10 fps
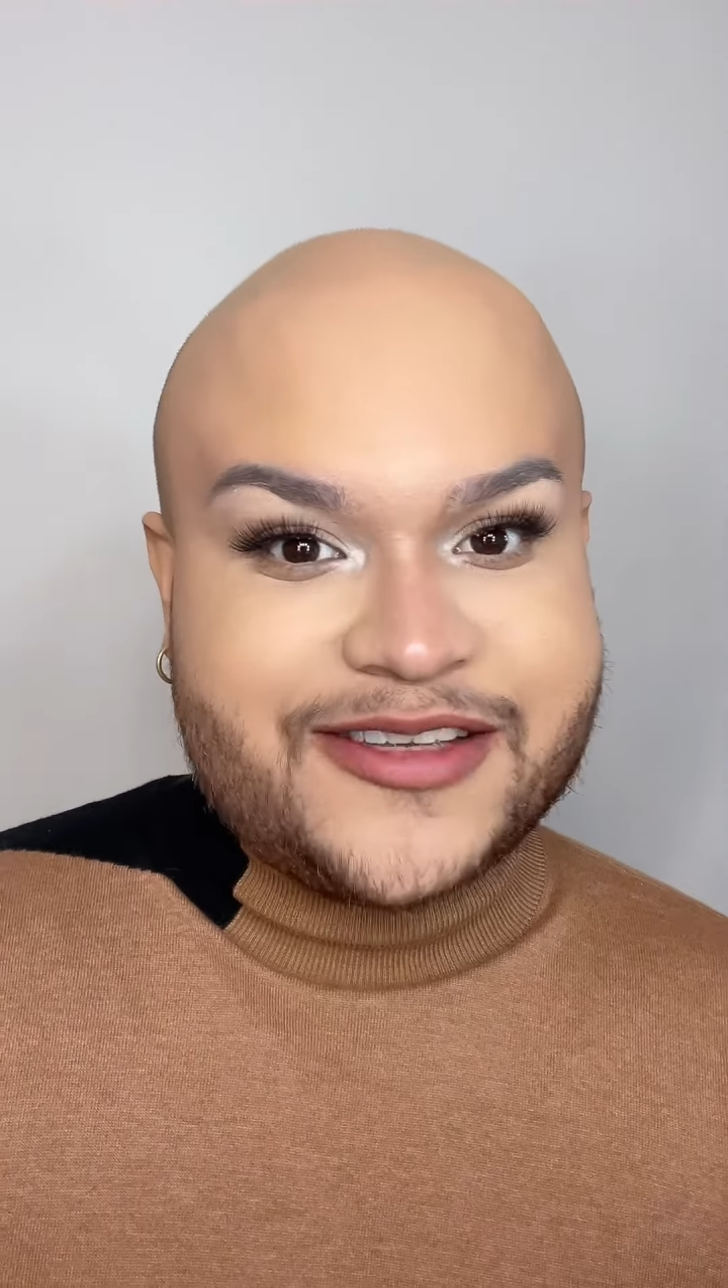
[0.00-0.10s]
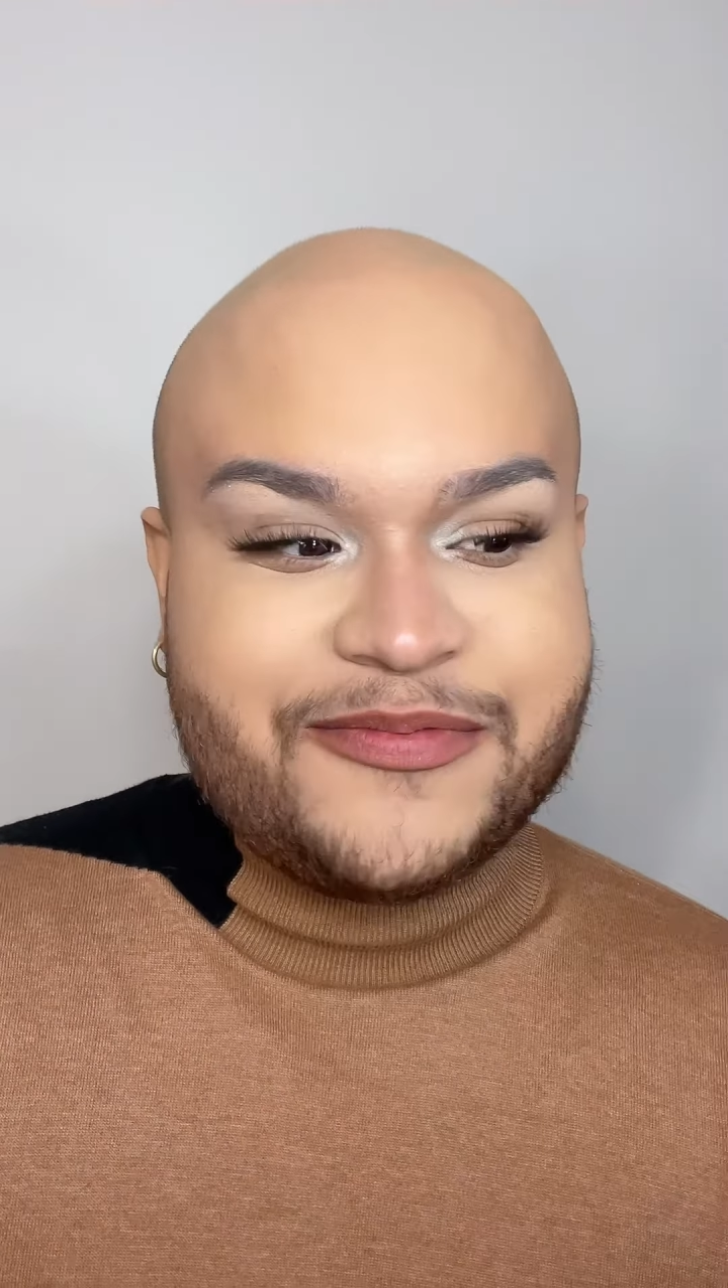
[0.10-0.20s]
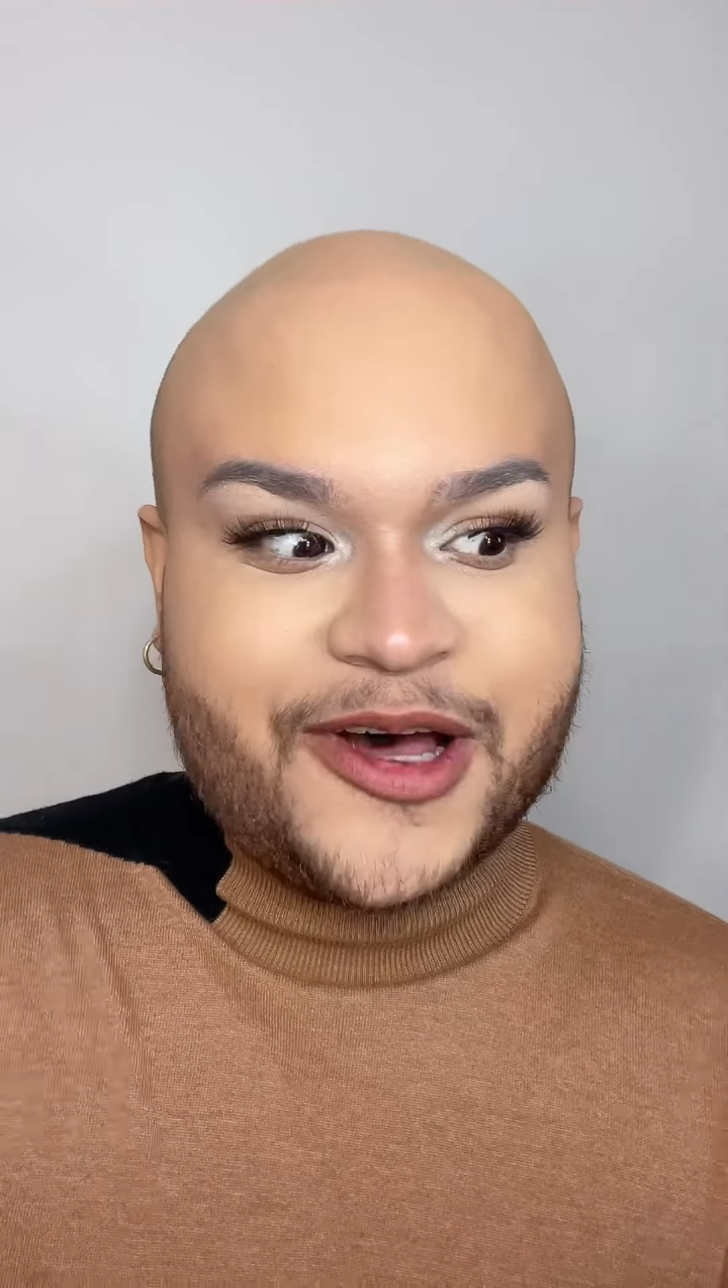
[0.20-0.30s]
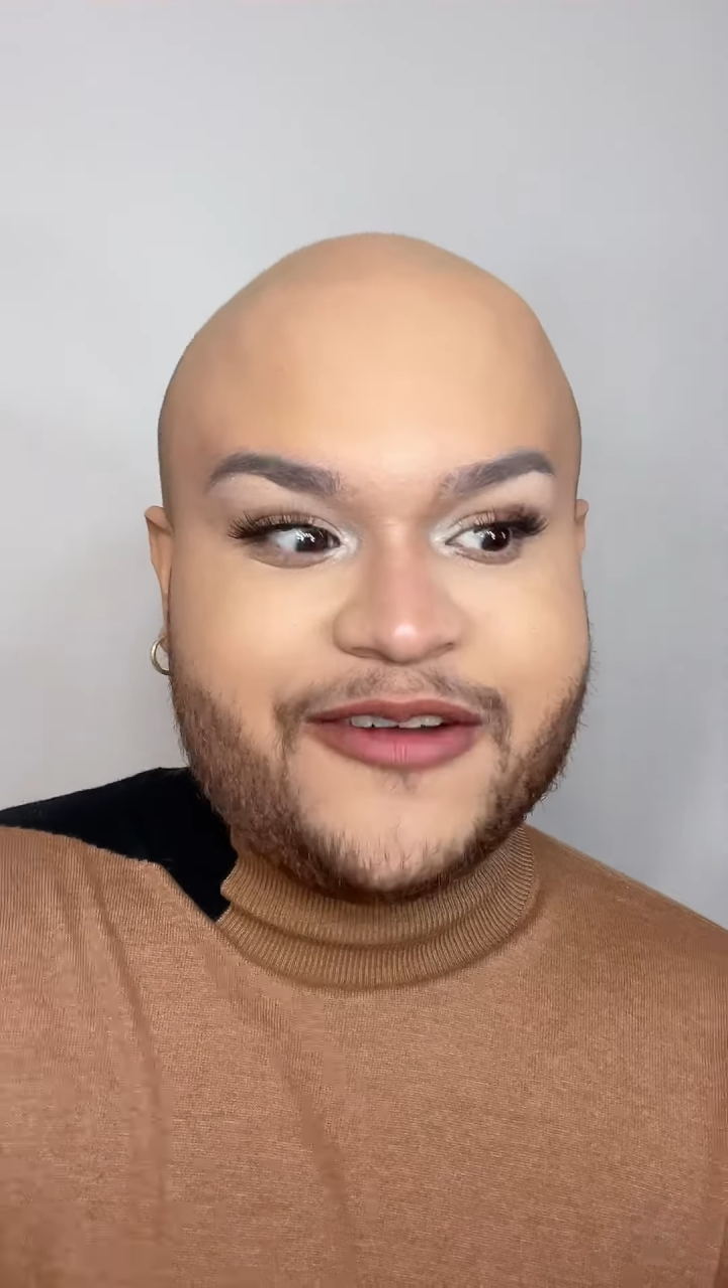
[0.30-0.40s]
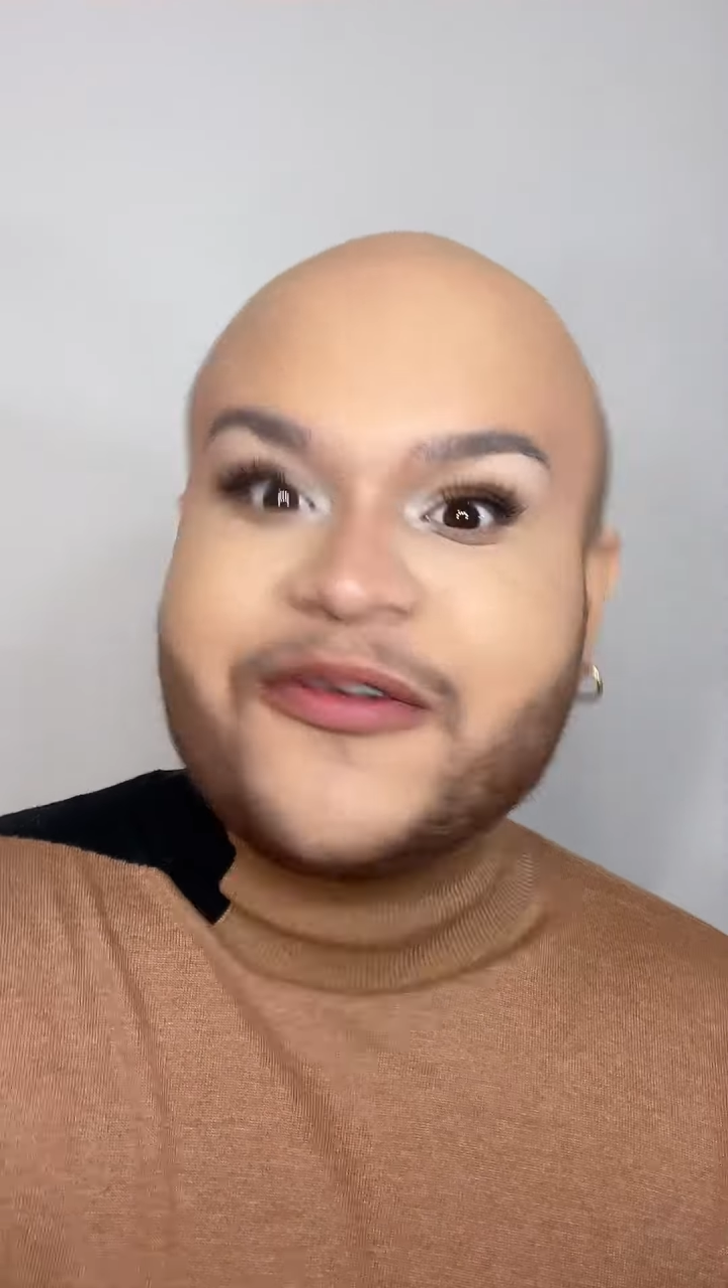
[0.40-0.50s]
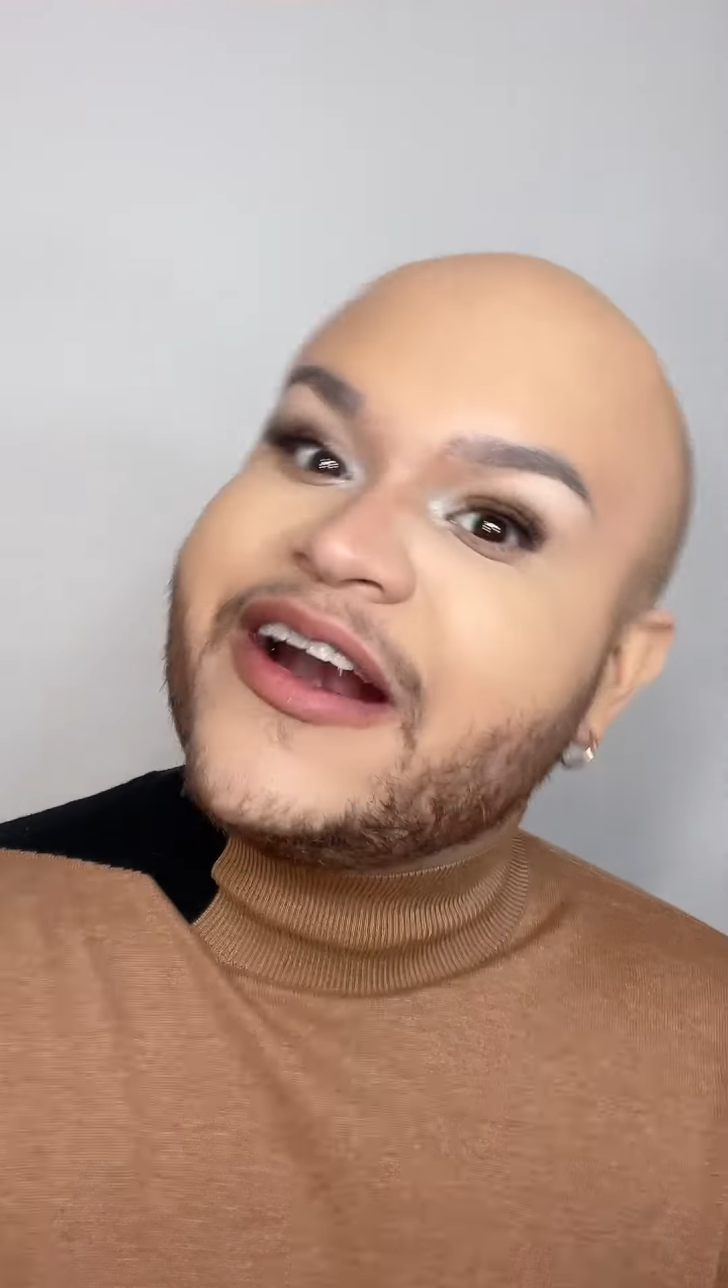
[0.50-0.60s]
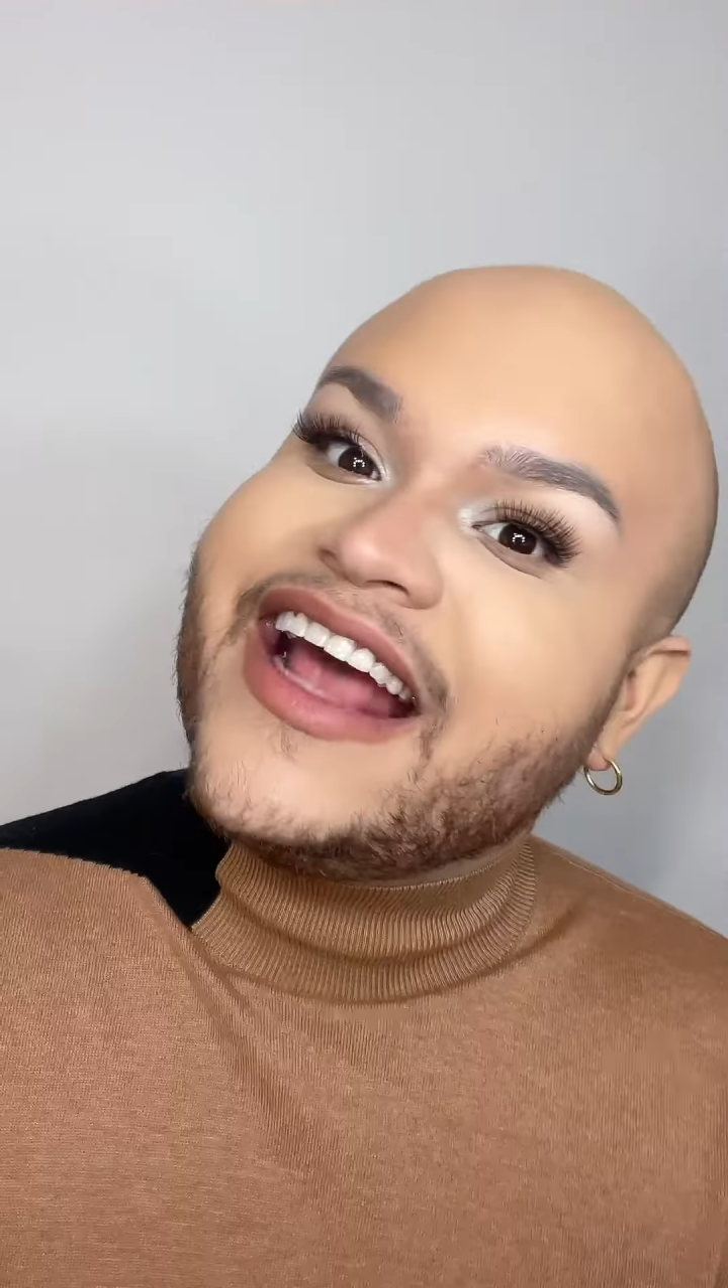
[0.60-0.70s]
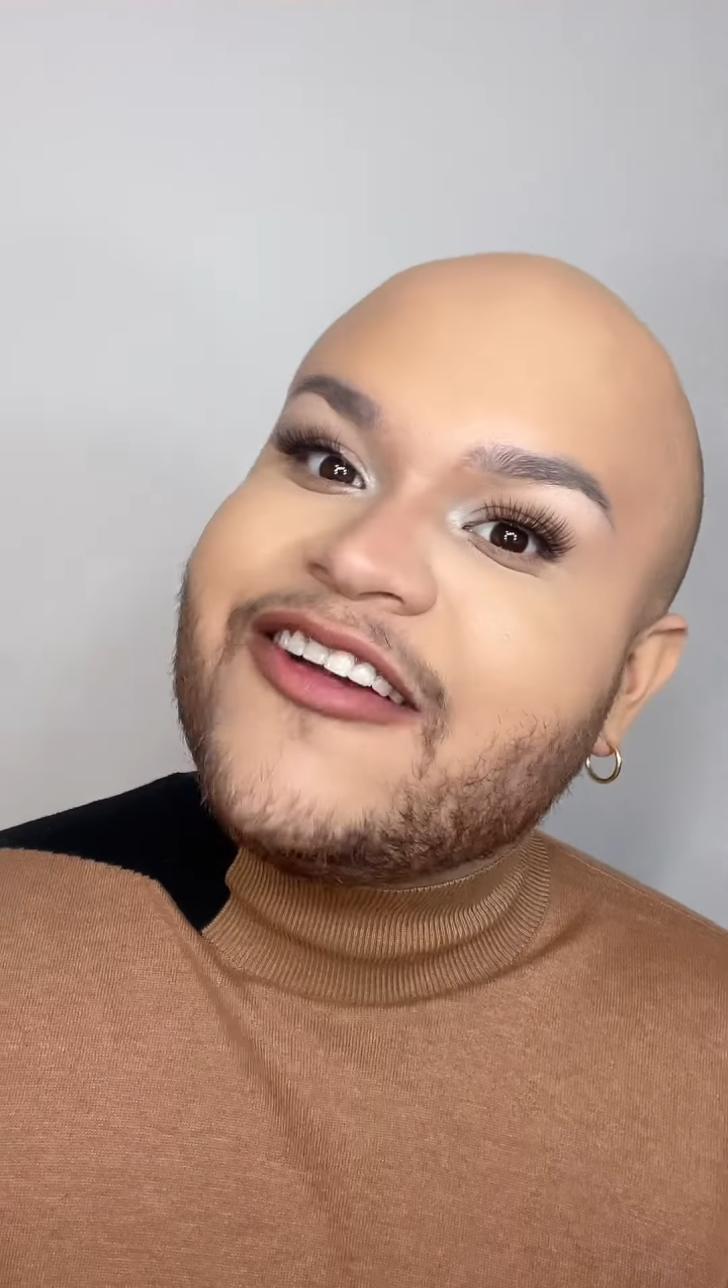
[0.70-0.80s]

but for now,